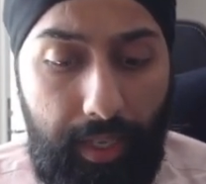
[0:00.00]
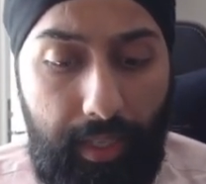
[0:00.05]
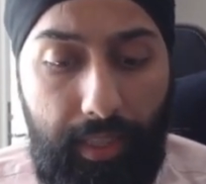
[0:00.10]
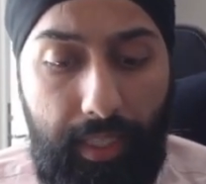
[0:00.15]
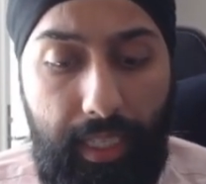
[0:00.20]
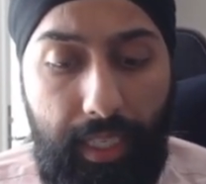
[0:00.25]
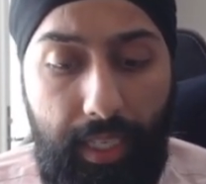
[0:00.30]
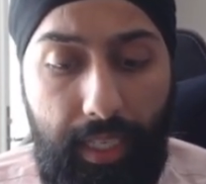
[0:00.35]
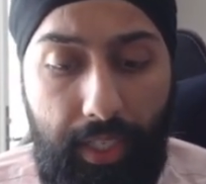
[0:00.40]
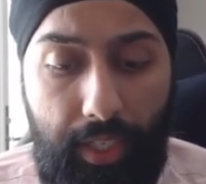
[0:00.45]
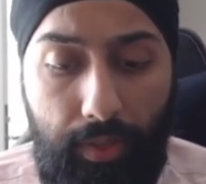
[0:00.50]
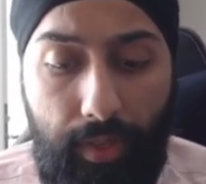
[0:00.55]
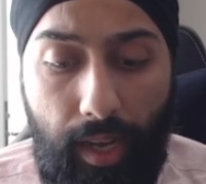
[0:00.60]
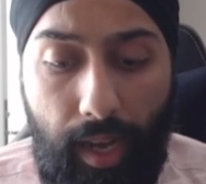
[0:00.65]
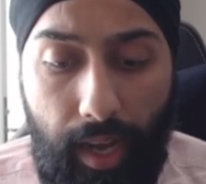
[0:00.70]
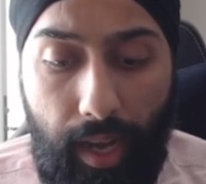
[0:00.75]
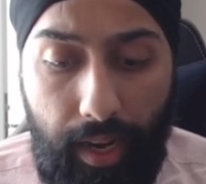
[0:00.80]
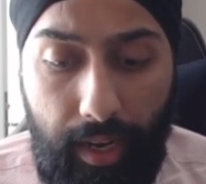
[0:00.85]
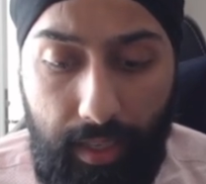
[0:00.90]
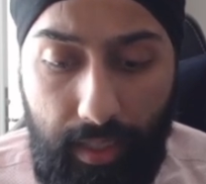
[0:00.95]
Leading to
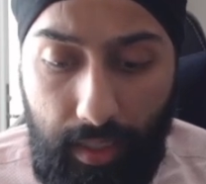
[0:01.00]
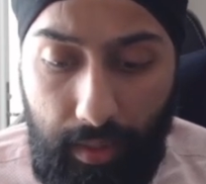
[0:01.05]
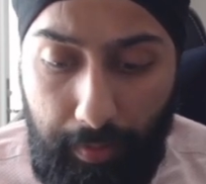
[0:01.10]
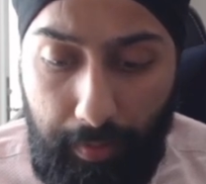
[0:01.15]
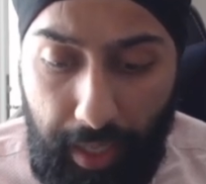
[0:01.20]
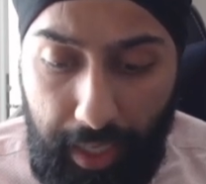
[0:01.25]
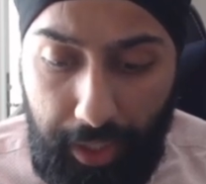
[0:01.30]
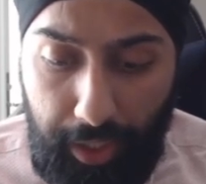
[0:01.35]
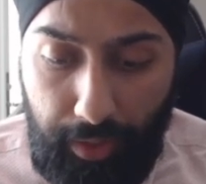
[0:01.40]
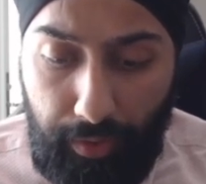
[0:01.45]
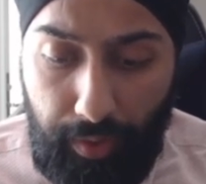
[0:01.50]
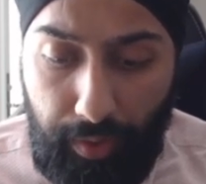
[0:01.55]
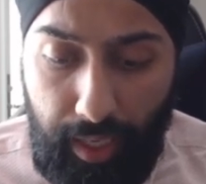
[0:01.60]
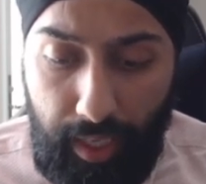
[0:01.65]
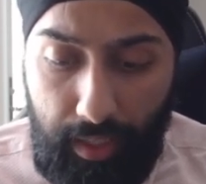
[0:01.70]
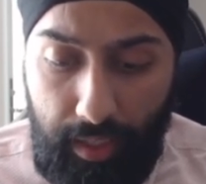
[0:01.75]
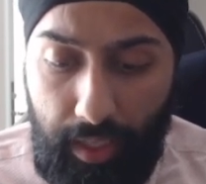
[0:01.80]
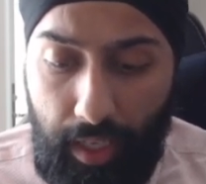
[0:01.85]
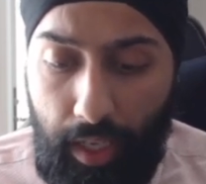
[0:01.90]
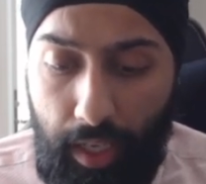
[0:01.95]
higher suspension
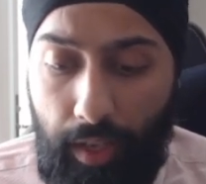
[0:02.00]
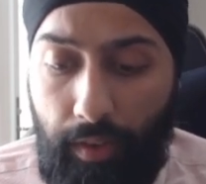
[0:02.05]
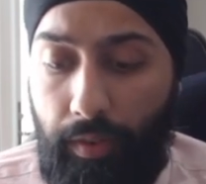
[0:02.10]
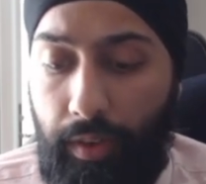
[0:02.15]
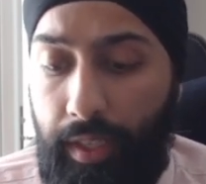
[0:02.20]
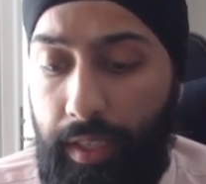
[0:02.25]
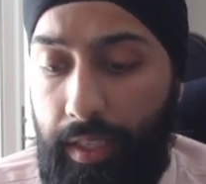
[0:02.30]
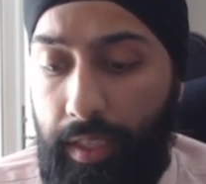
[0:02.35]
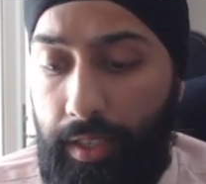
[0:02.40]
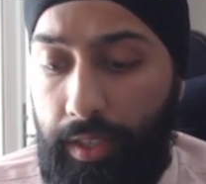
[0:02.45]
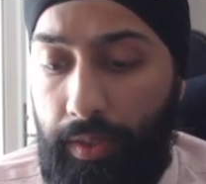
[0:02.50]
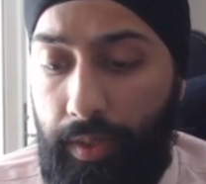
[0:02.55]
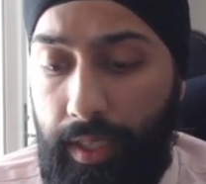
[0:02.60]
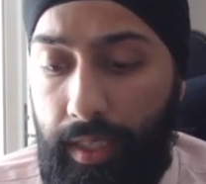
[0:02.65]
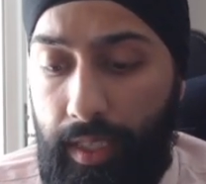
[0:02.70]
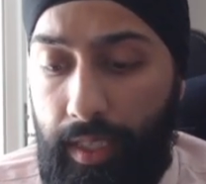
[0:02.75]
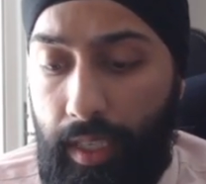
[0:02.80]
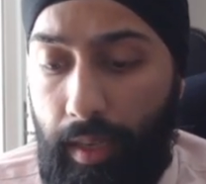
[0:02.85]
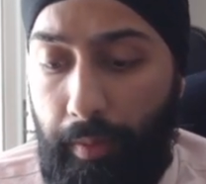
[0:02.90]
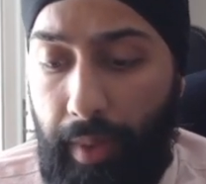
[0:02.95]
rates for these
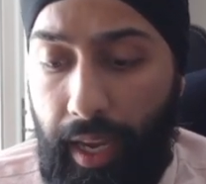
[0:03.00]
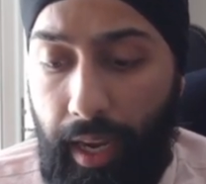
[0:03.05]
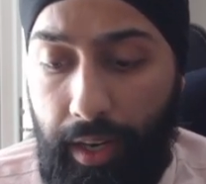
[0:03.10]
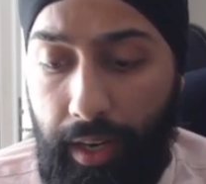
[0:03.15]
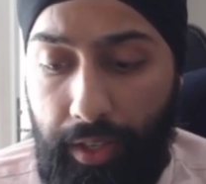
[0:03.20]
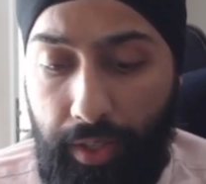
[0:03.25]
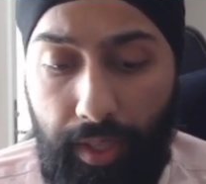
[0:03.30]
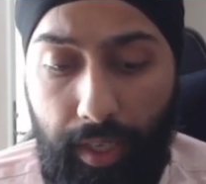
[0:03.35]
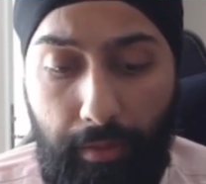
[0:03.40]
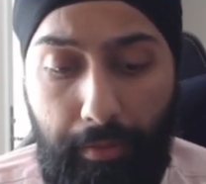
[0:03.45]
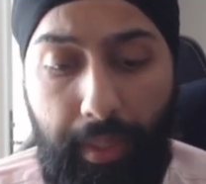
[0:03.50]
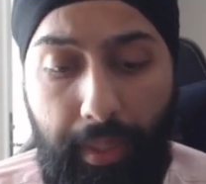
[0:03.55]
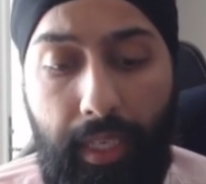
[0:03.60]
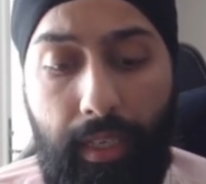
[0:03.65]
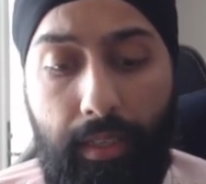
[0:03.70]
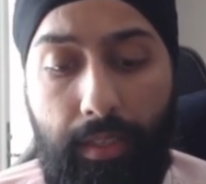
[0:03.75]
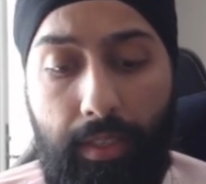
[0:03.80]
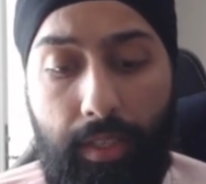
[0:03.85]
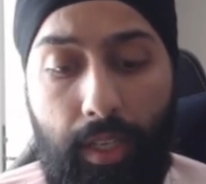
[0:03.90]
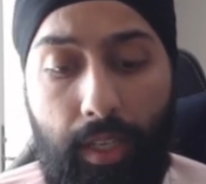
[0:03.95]
students compared to their
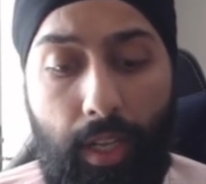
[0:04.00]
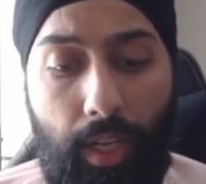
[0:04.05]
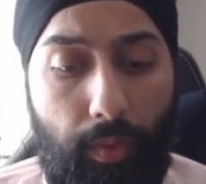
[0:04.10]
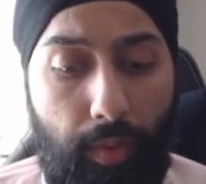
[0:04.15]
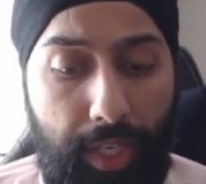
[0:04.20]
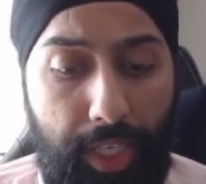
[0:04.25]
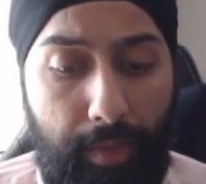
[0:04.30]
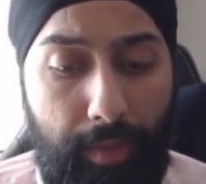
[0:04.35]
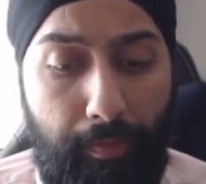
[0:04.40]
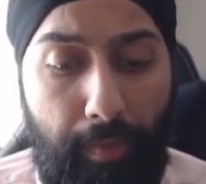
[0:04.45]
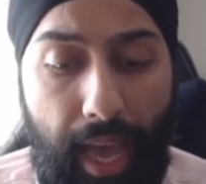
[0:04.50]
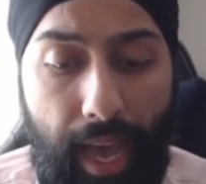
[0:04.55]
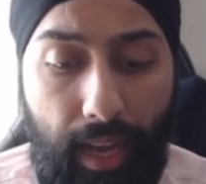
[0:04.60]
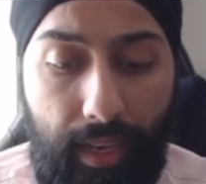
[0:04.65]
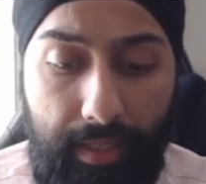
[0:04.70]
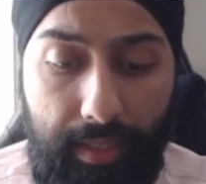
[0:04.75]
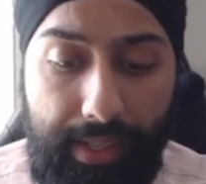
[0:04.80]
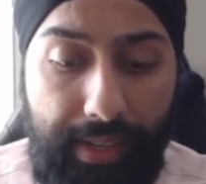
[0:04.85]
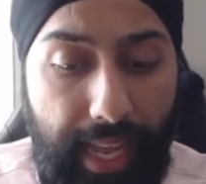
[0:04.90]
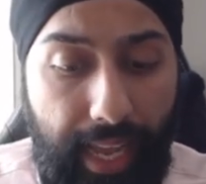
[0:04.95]
peers, which
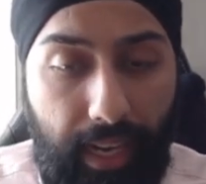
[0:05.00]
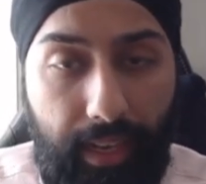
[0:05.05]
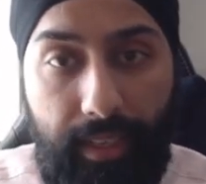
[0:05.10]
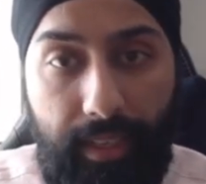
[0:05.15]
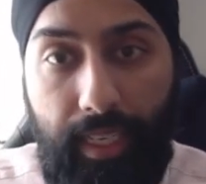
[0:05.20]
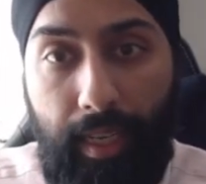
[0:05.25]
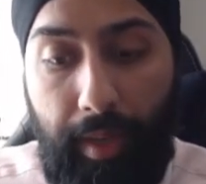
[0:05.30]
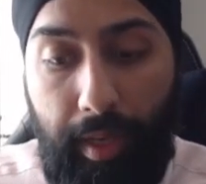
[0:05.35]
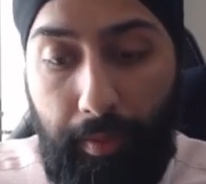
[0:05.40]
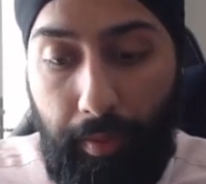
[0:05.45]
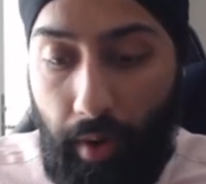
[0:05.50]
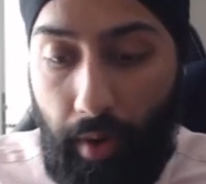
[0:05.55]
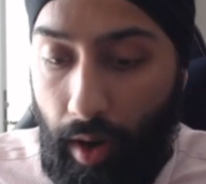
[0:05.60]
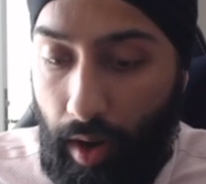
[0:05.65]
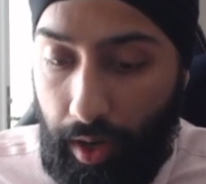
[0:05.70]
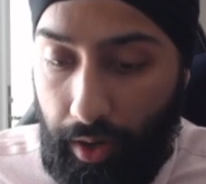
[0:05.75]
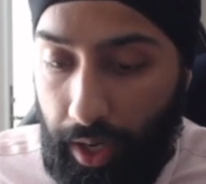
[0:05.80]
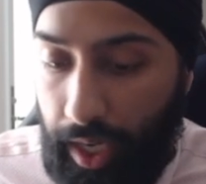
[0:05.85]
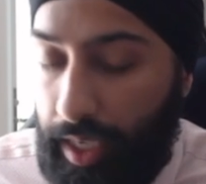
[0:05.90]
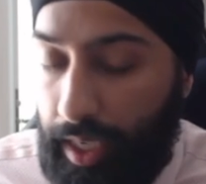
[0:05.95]
impacts their academic
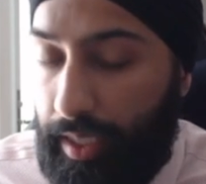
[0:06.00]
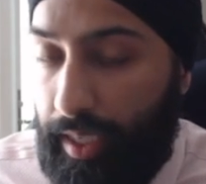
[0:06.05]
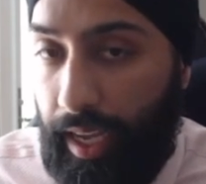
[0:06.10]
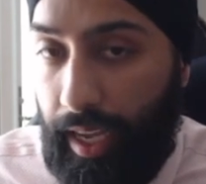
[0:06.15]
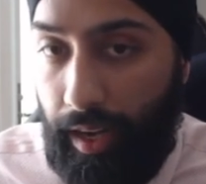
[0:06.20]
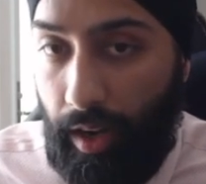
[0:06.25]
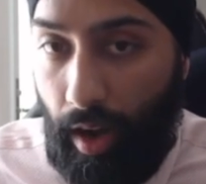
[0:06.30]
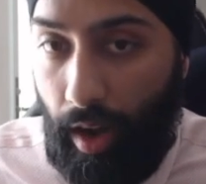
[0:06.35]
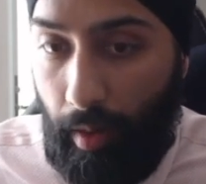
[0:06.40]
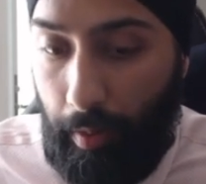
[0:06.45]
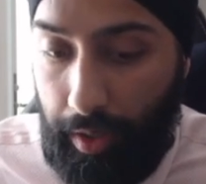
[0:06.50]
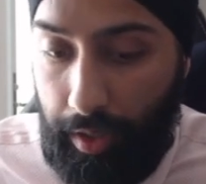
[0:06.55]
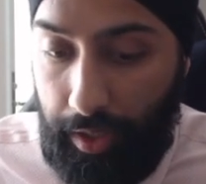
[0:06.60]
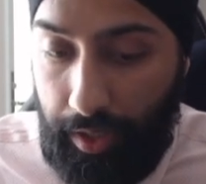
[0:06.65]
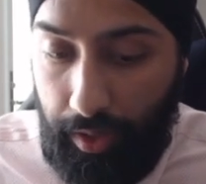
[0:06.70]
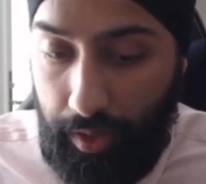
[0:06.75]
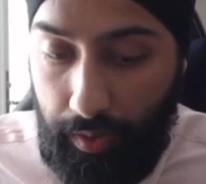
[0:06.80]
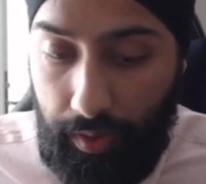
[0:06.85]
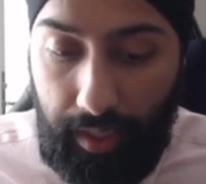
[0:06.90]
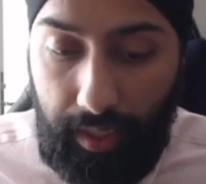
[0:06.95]
progress and
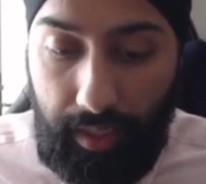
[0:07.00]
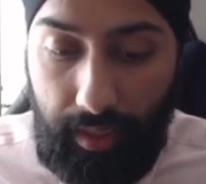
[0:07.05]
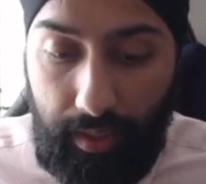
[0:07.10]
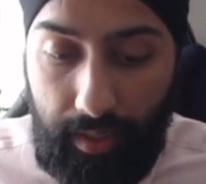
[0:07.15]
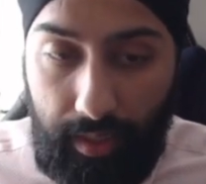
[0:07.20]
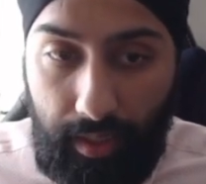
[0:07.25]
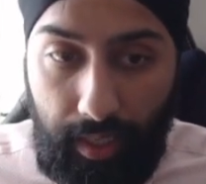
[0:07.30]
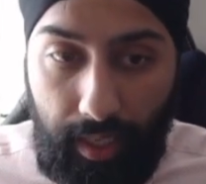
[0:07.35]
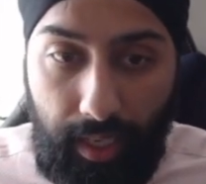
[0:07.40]
opportunities.